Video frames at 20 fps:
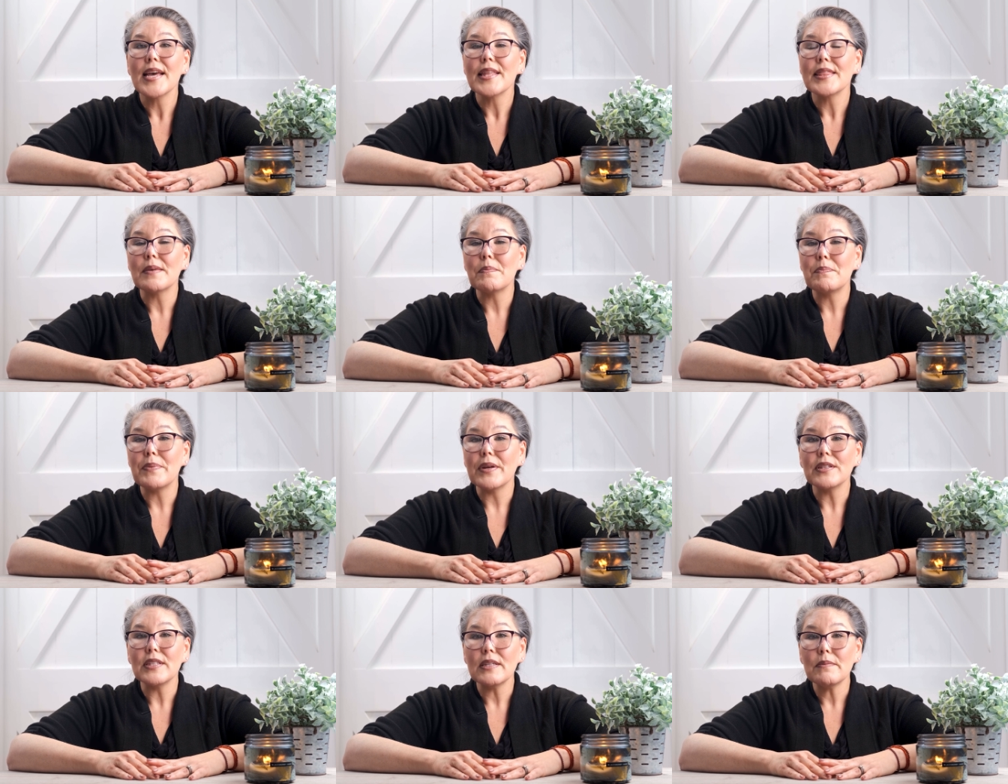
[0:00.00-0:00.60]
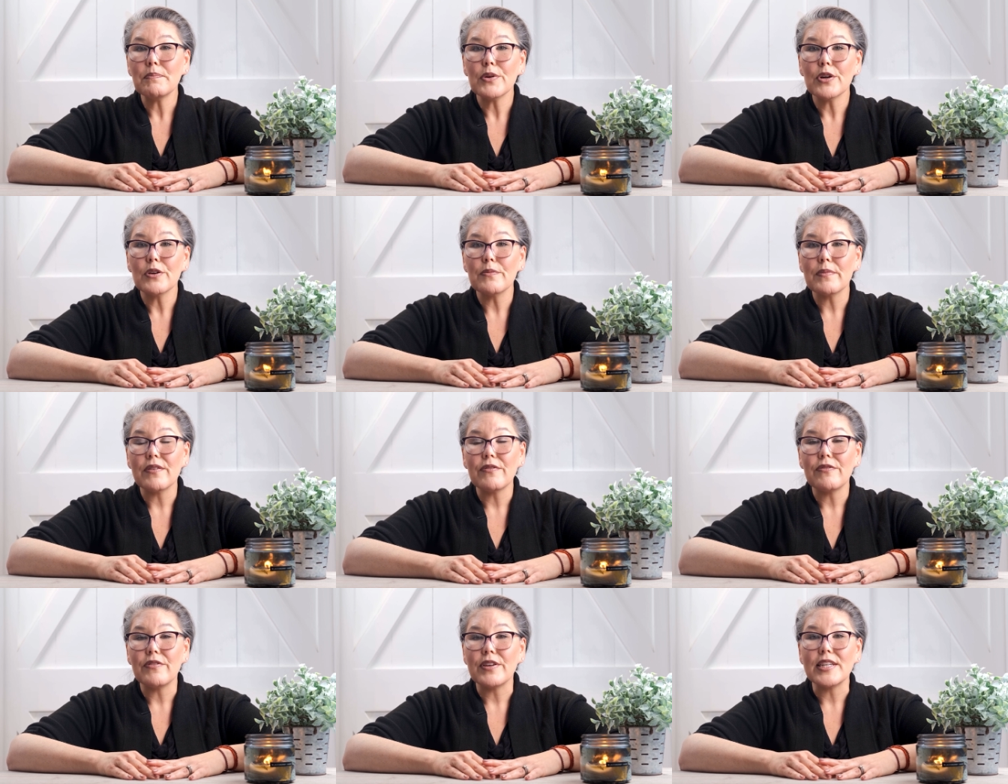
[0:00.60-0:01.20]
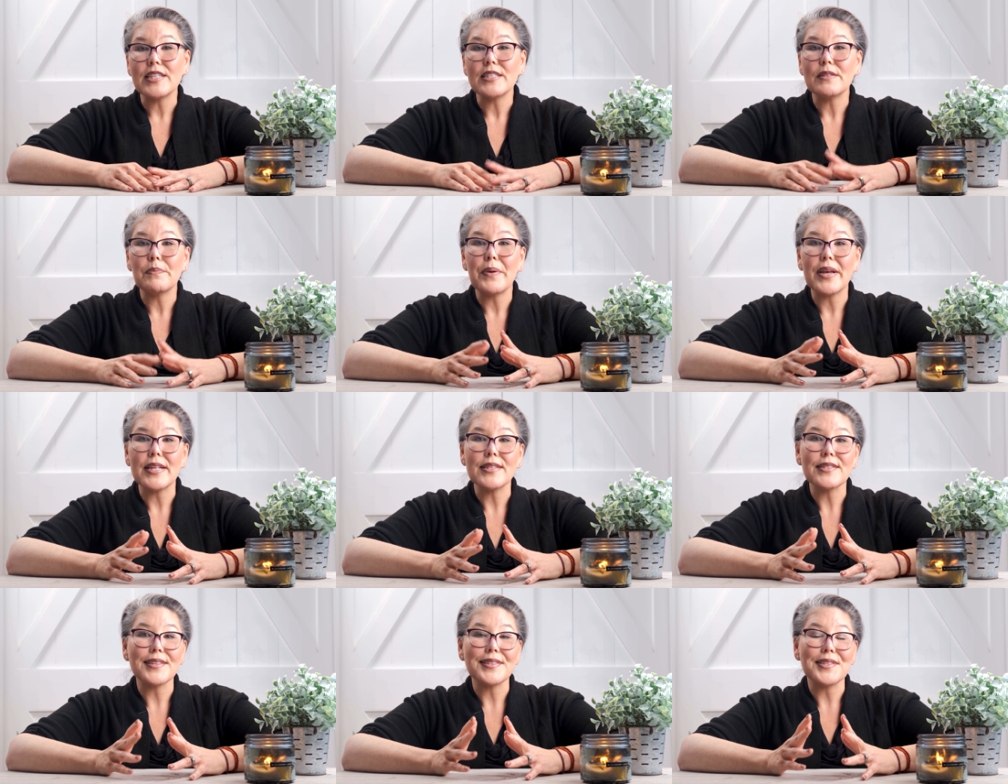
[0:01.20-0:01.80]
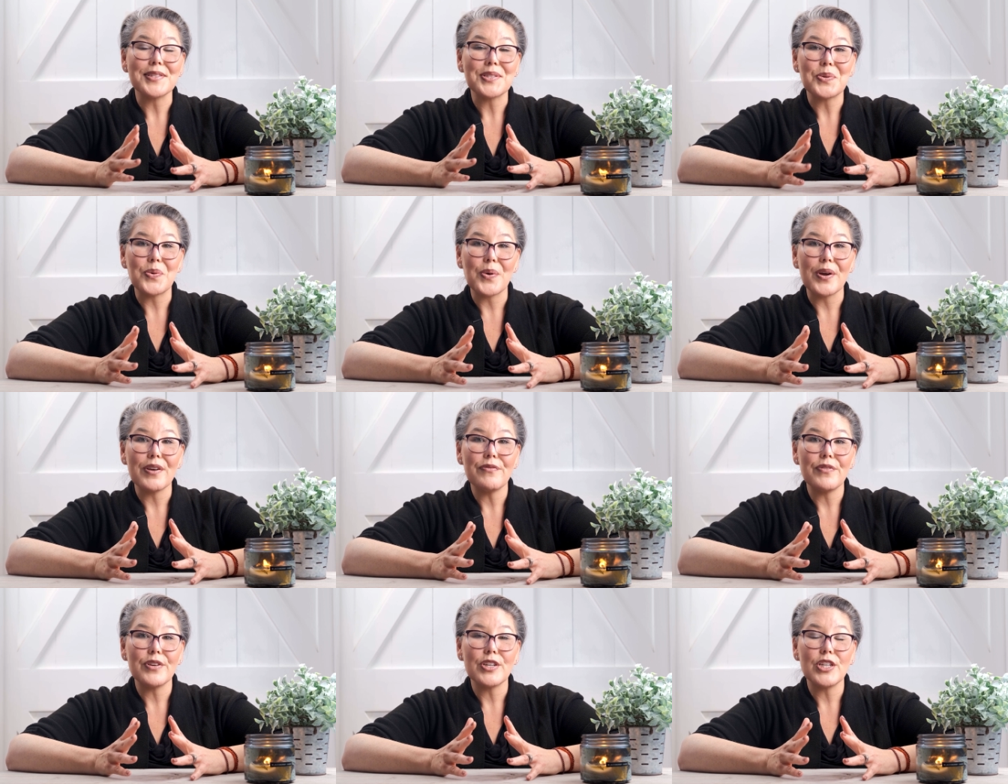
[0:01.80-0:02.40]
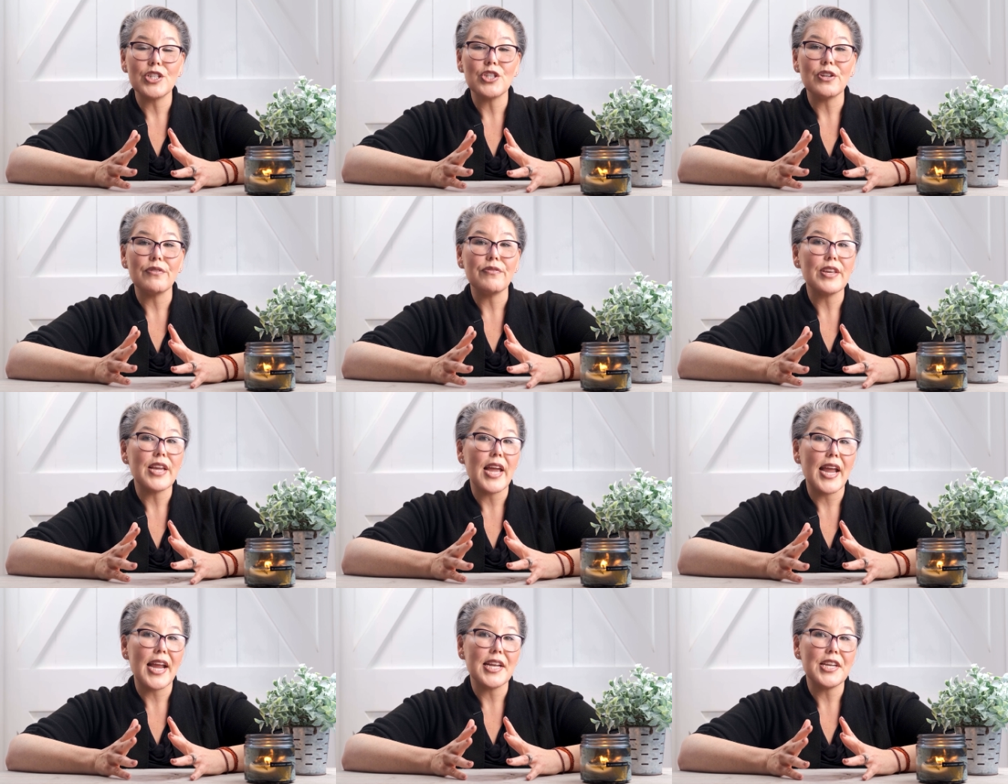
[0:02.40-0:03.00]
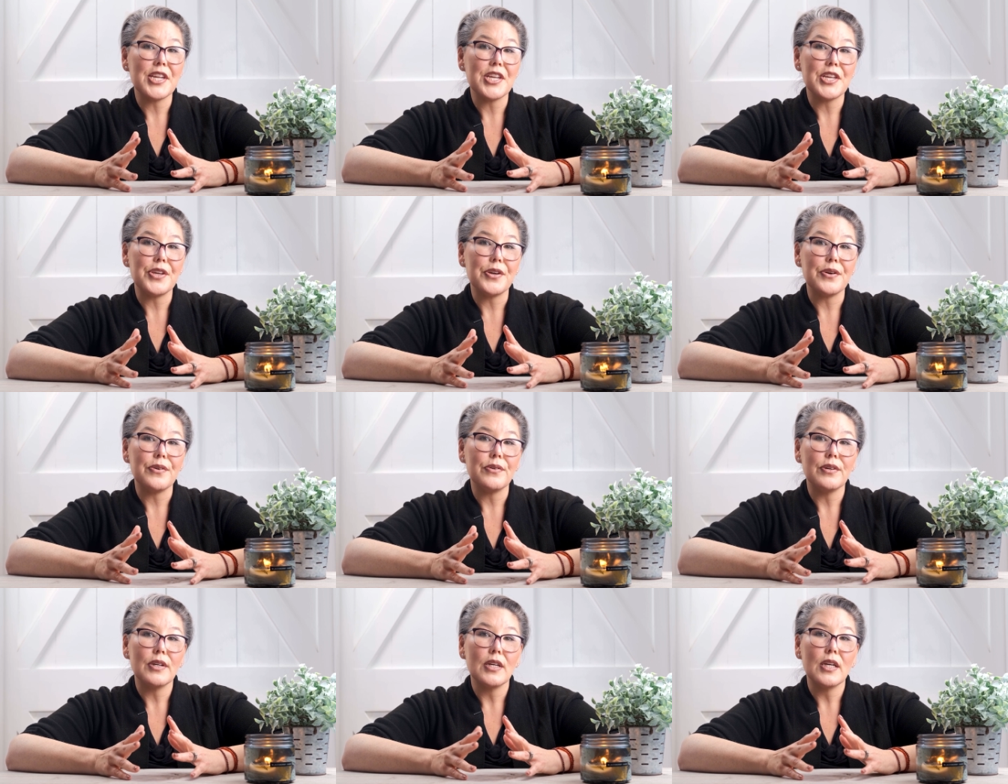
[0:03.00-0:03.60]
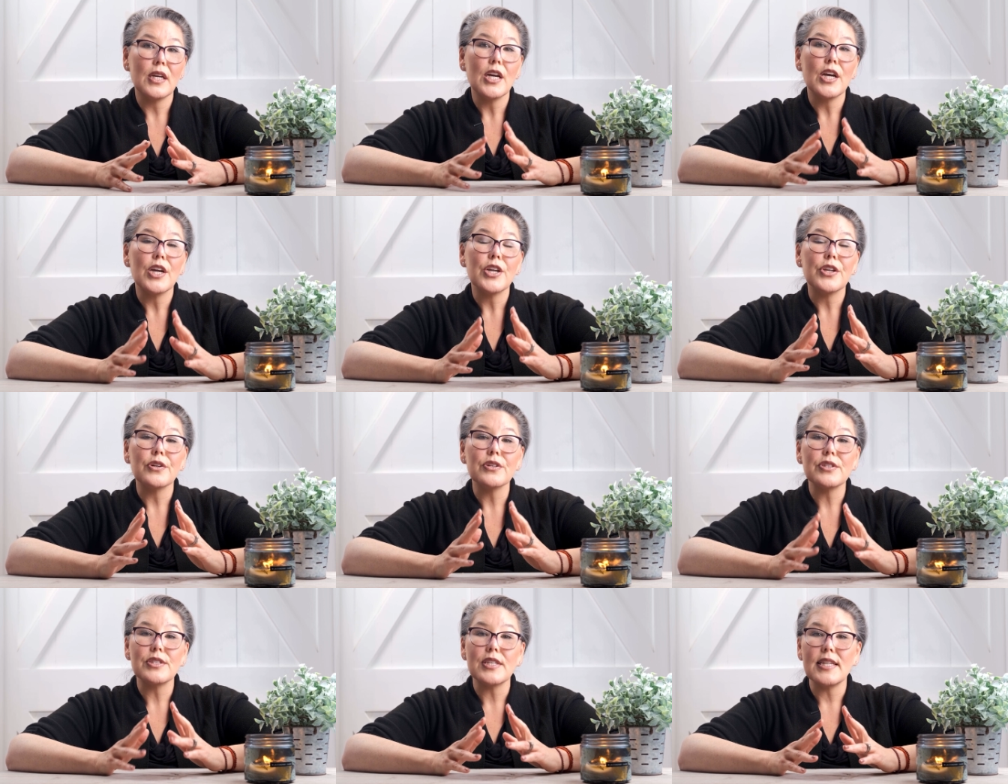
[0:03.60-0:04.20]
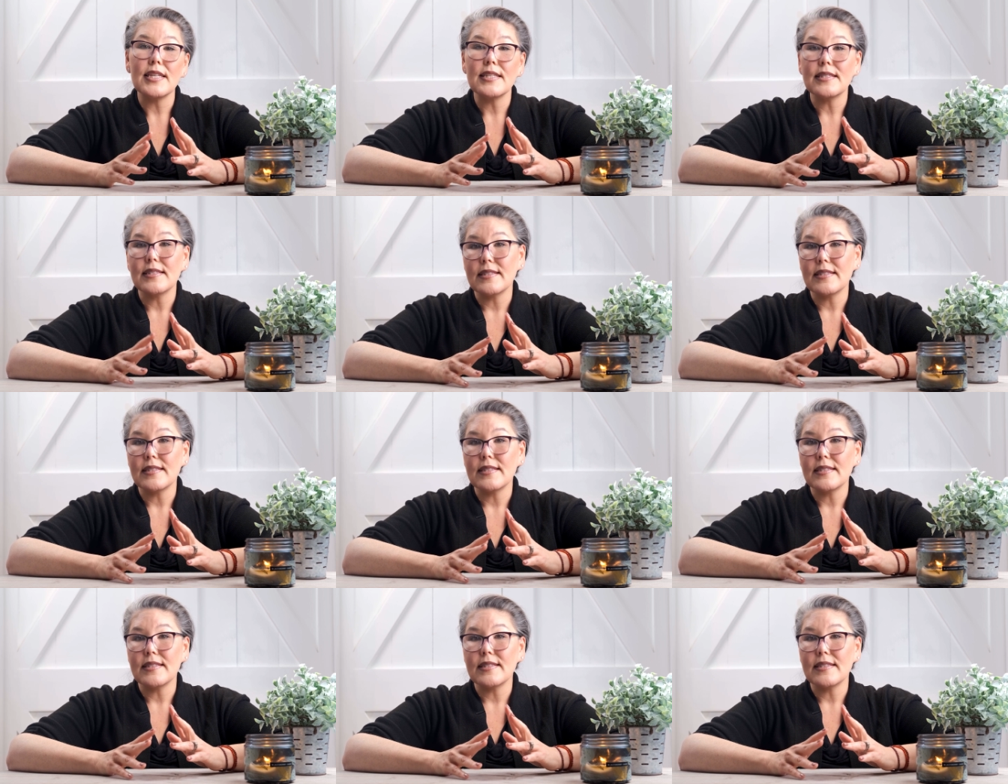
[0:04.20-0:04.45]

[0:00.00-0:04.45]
The building permit fee depends on the square footage of the ADU. Your city